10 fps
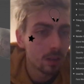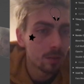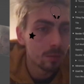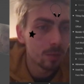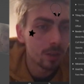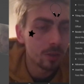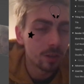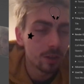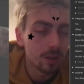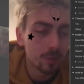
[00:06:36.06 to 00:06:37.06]
But you can
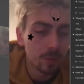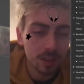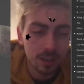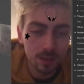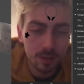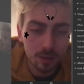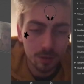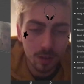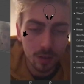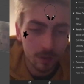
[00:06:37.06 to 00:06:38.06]
go back into your
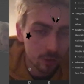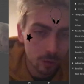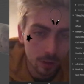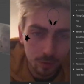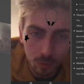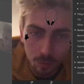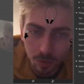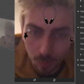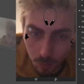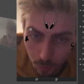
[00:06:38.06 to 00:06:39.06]
file and transform them
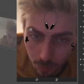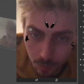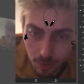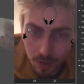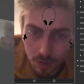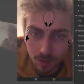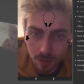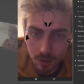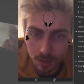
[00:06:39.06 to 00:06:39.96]
and move them around and things.